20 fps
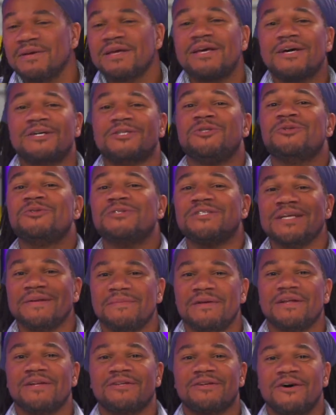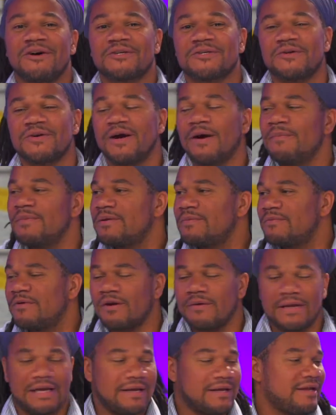Because you sent me to talk to her. I mean,
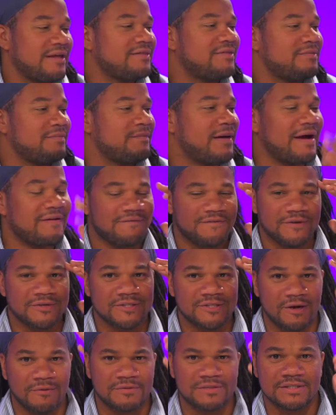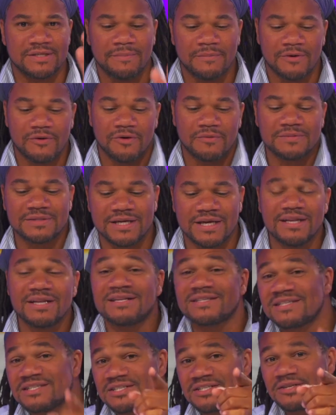my first thought was, I'm gonna go to him and say,
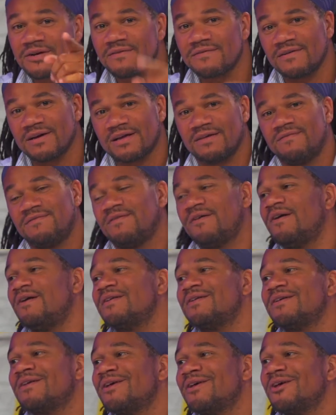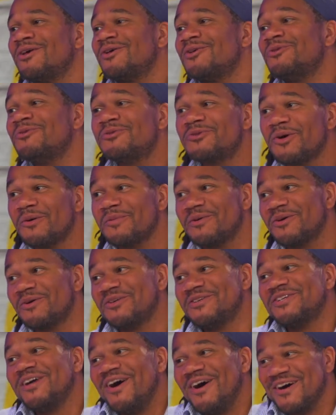listen, it's your fucking fault. You told me to
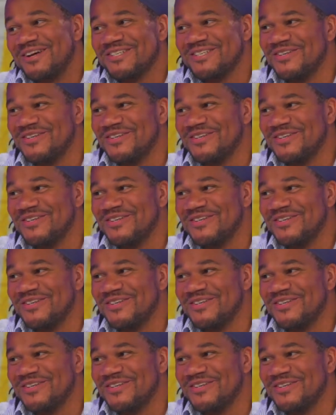go talk